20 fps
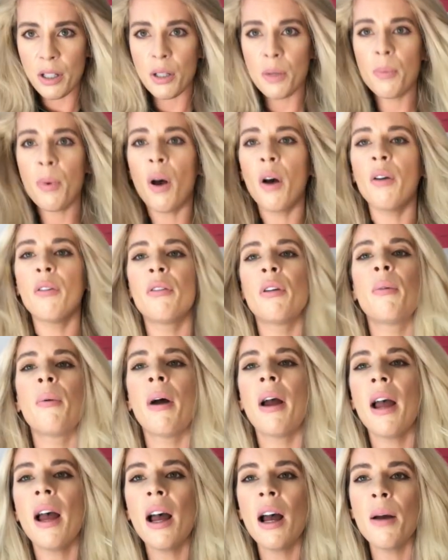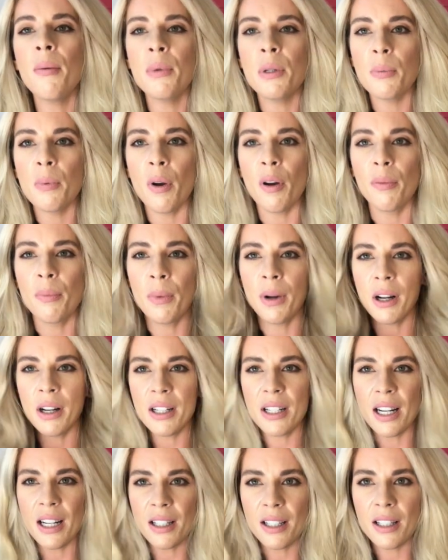It's part of who I am, it's part of my
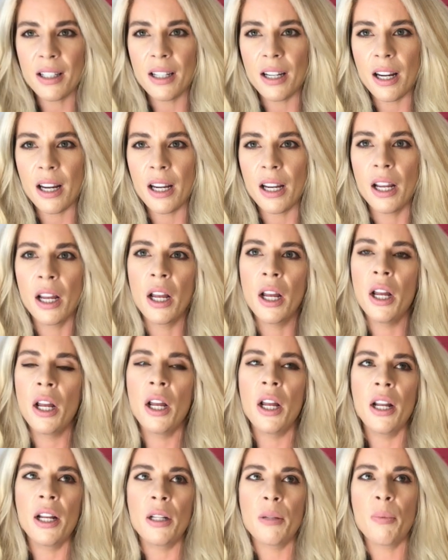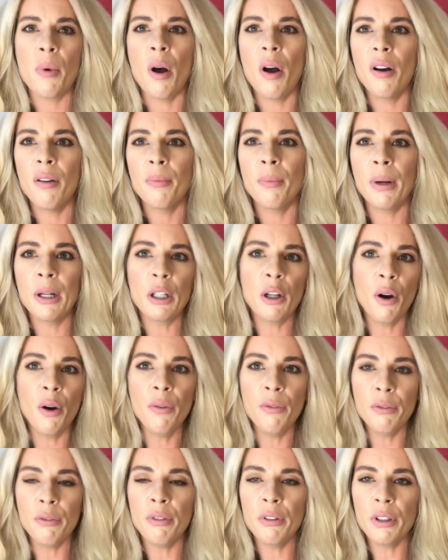identity, it's part of my
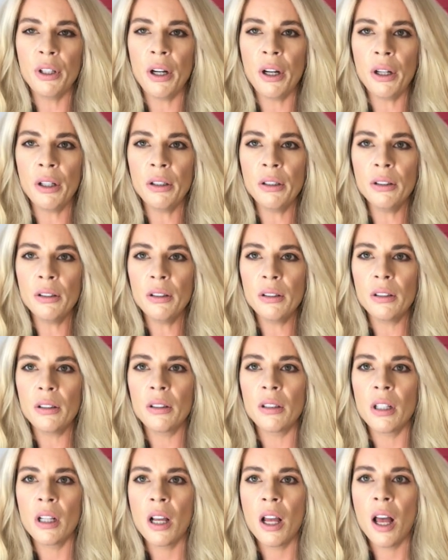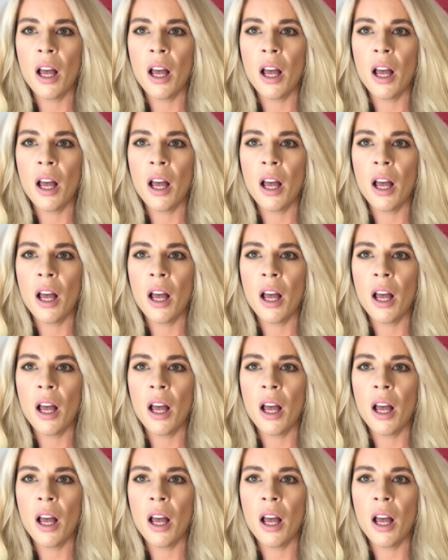confidence.